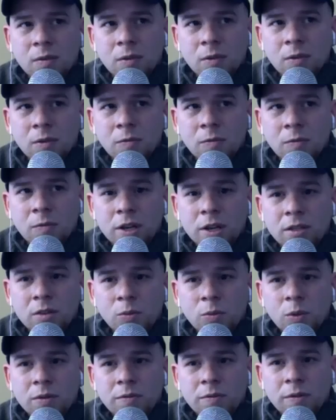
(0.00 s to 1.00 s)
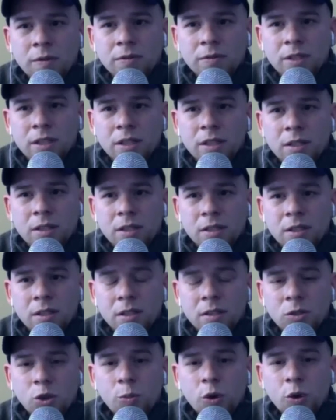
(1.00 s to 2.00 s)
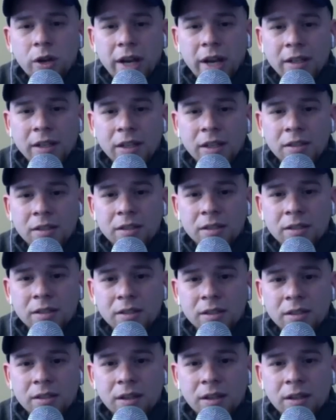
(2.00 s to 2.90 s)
40 to 150 2.8 lens